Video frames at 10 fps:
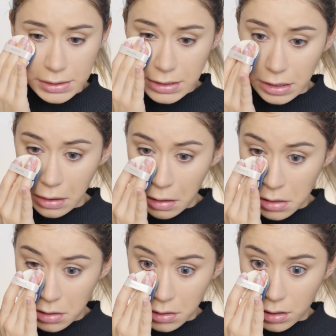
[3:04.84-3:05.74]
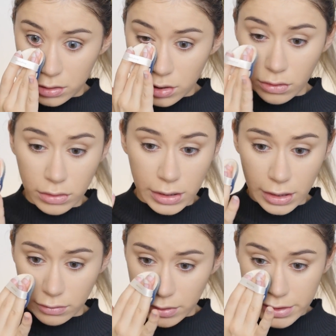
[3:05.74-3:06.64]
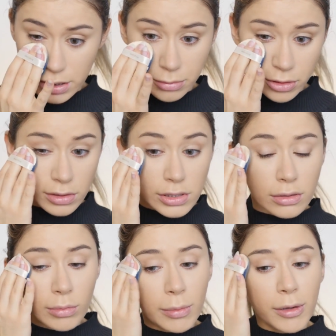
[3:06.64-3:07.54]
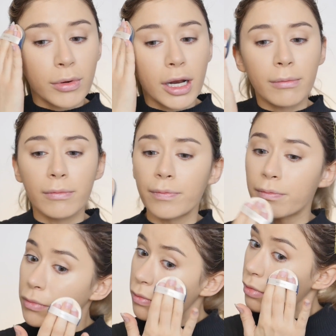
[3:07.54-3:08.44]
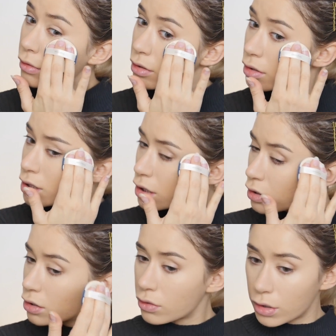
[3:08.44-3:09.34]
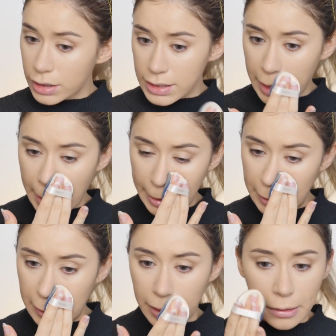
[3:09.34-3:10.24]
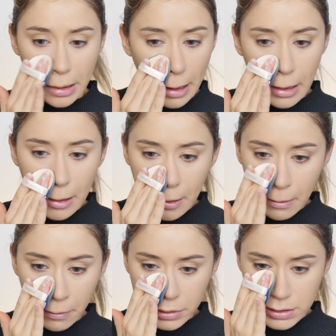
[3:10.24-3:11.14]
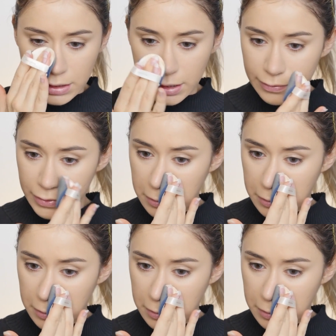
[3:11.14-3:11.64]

It's totally unreasonable. So maybe when I'm going to Canada I'll get it. We'll see.